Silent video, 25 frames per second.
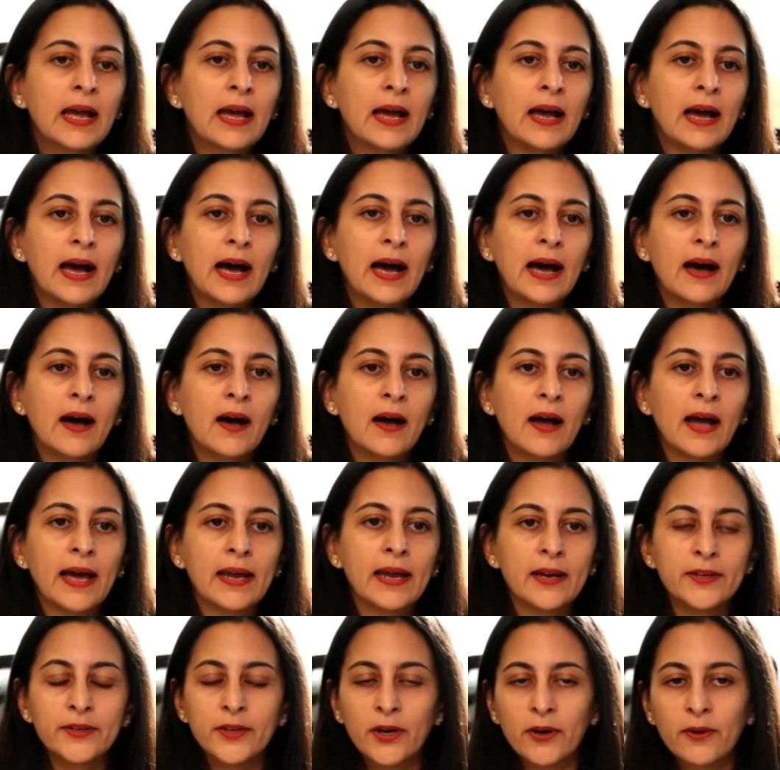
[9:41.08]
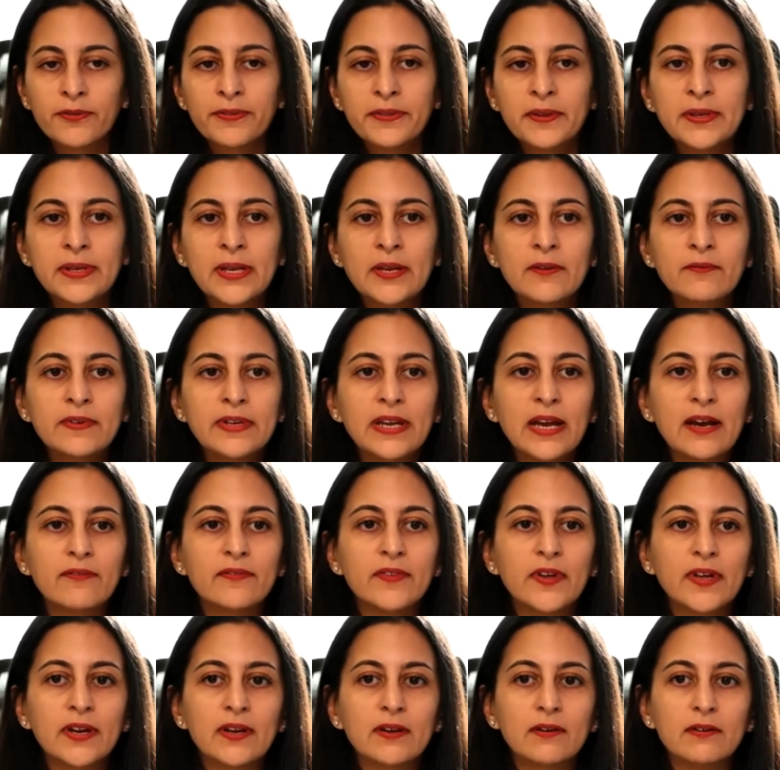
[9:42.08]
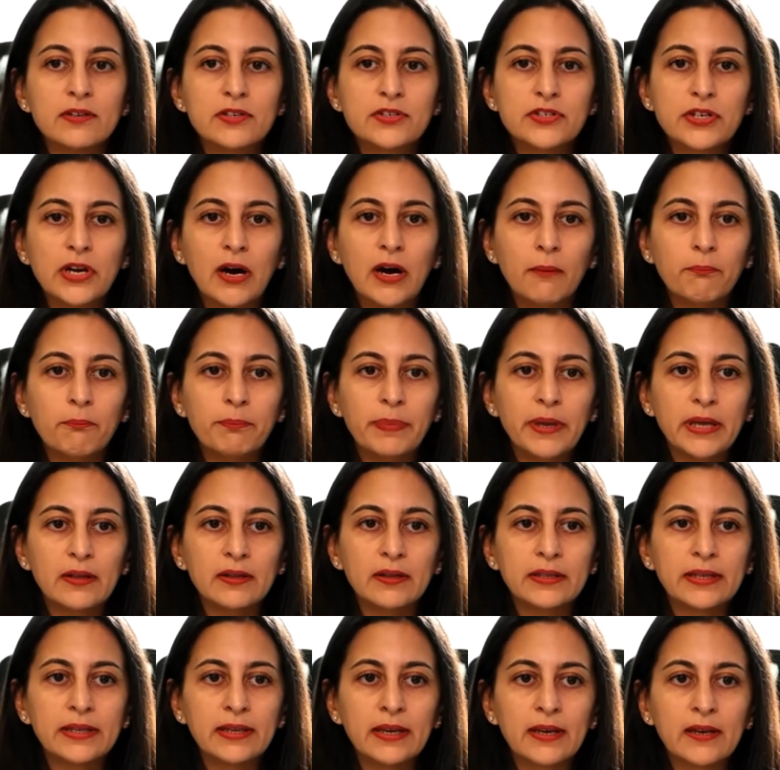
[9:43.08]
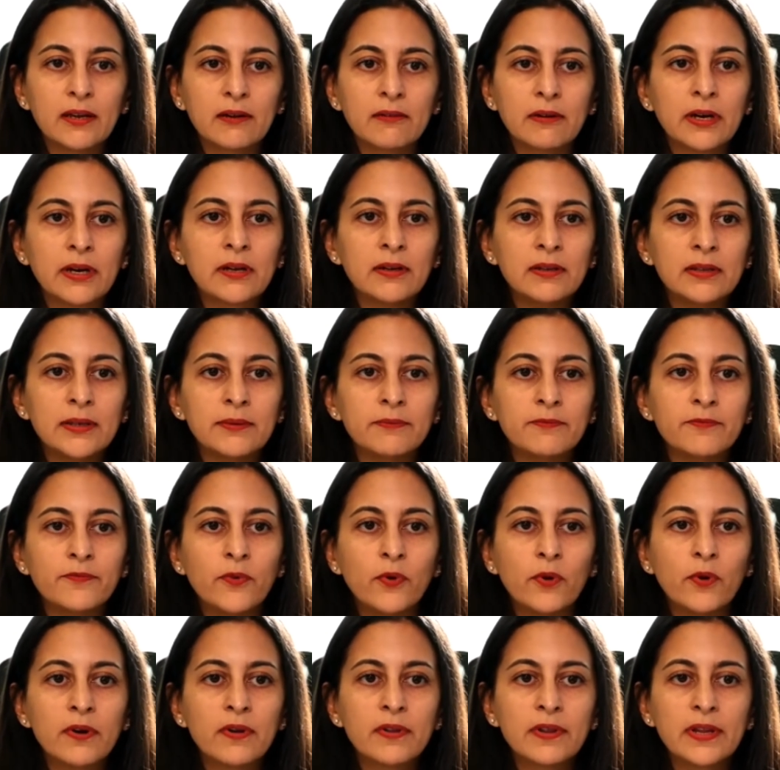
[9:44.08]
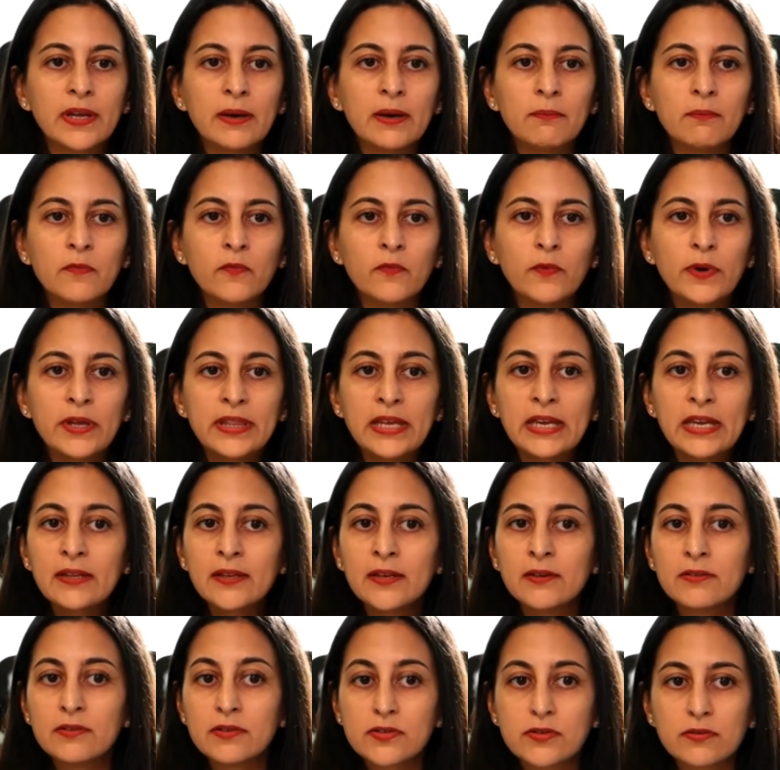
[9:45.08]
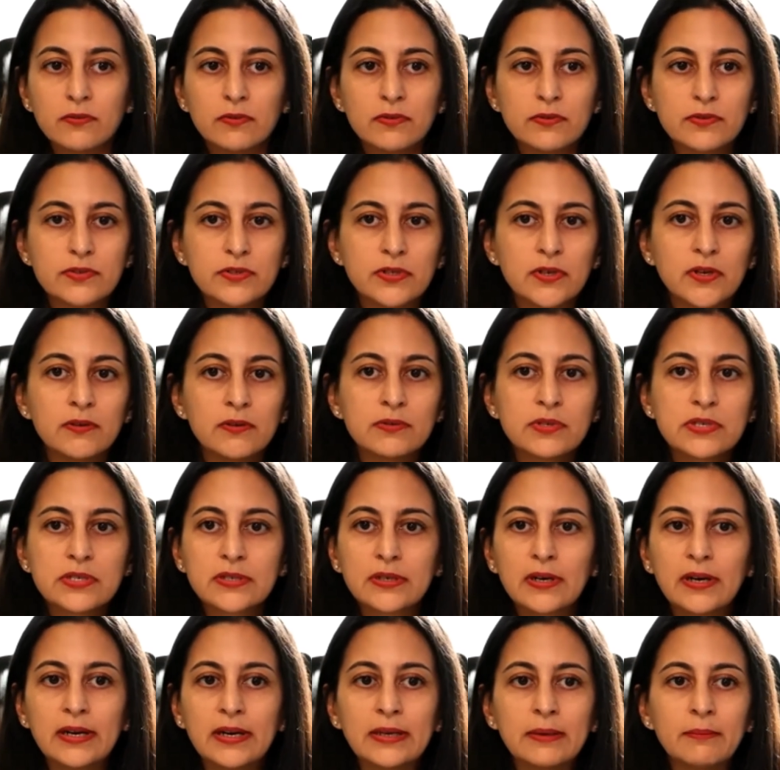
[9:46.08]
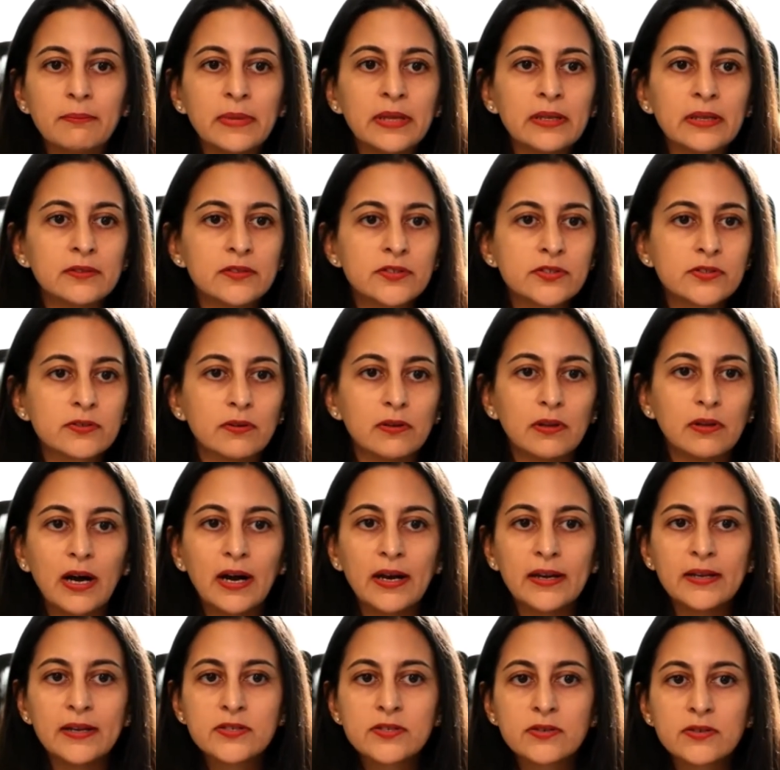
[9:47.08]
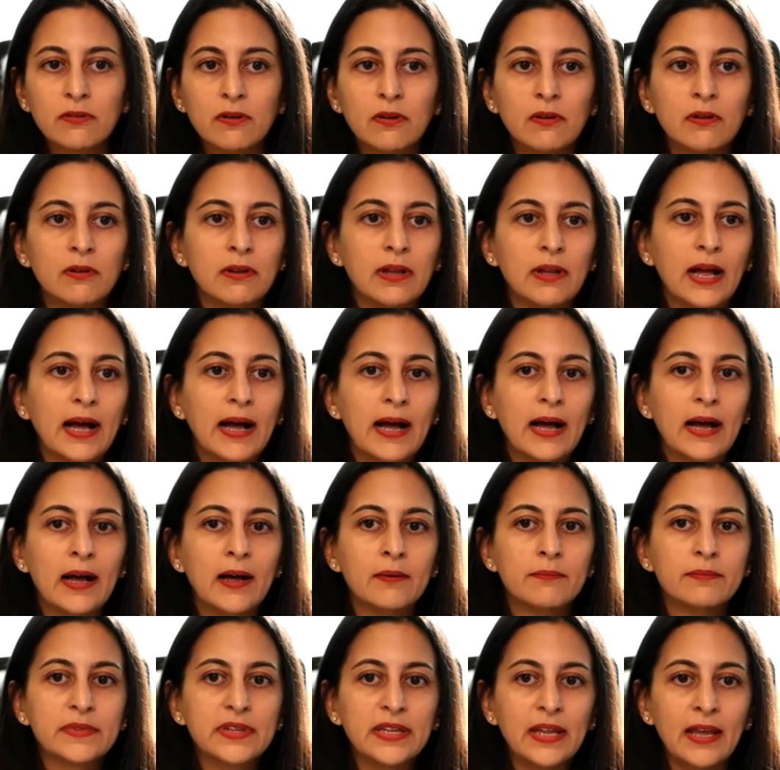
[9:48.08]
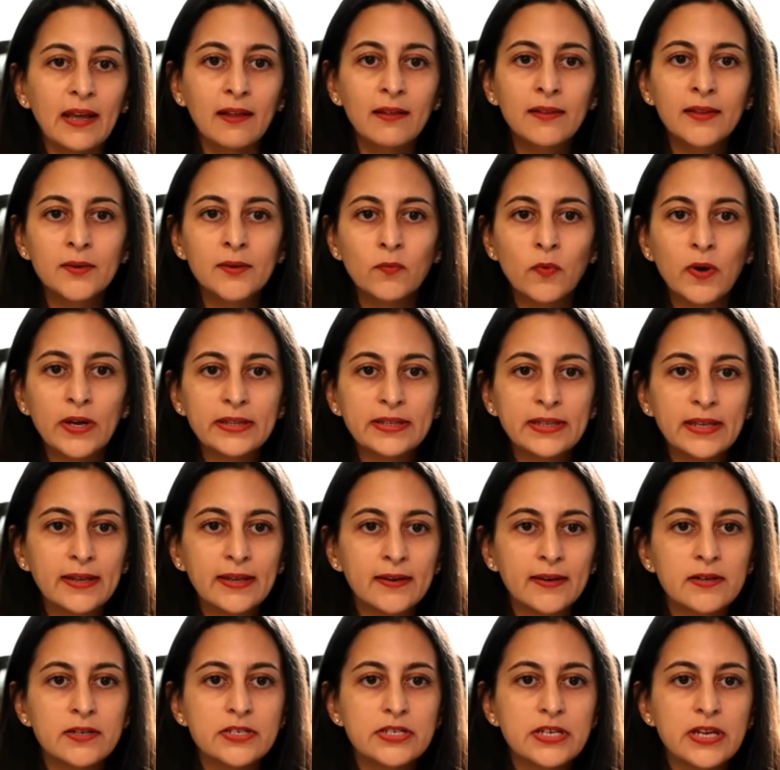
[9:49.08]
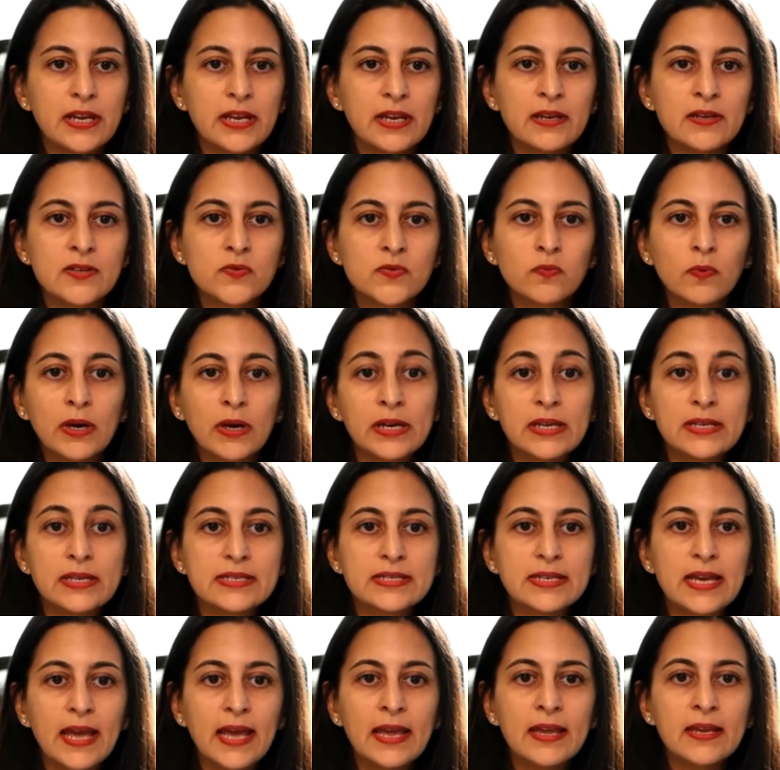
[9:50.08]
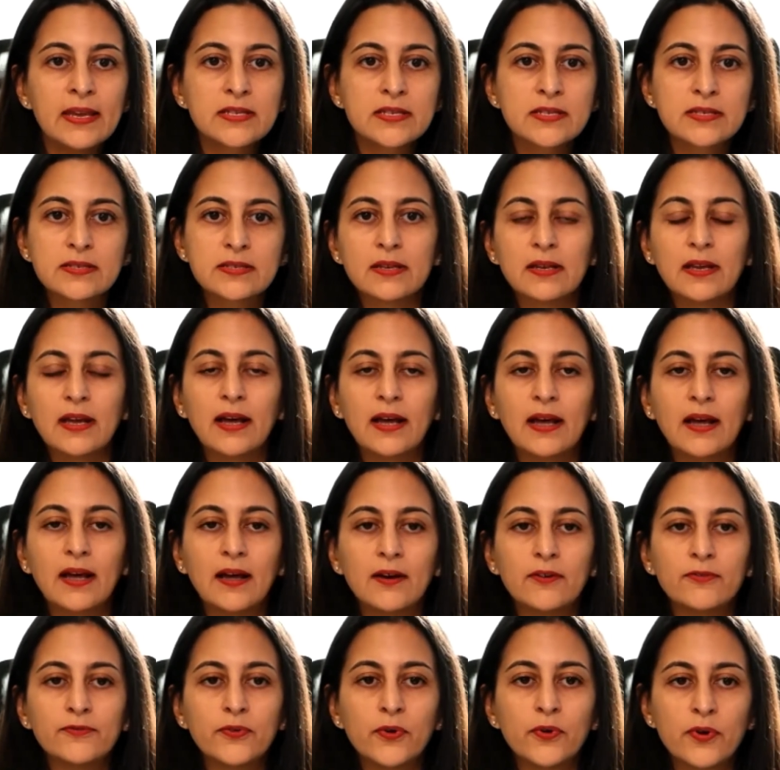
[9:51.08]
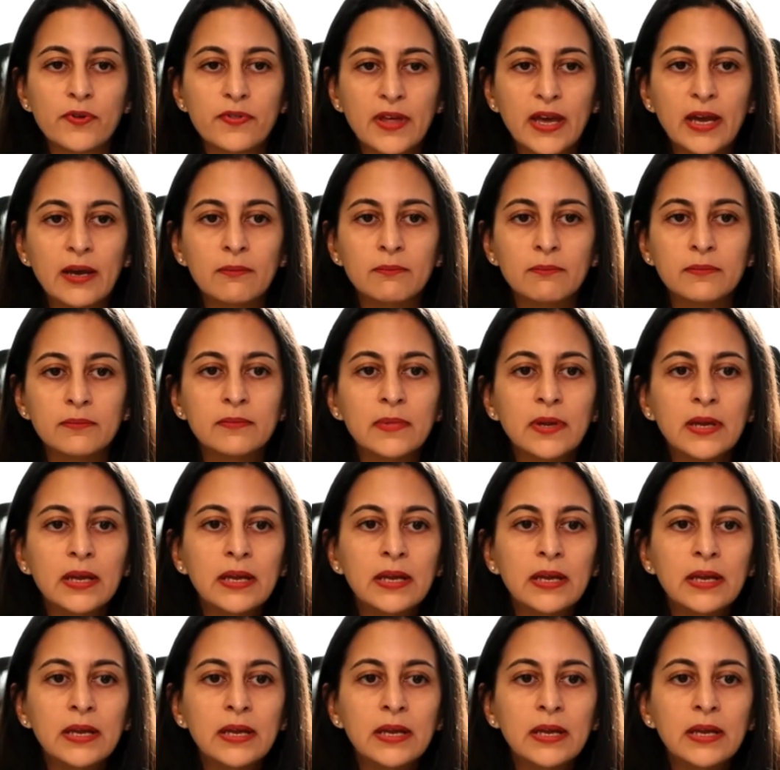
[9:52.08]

And I don't think that we have done a good job building a curriculum for them within their schools, you know, start in middle school, high school, tell them what the energy is, what it takes for them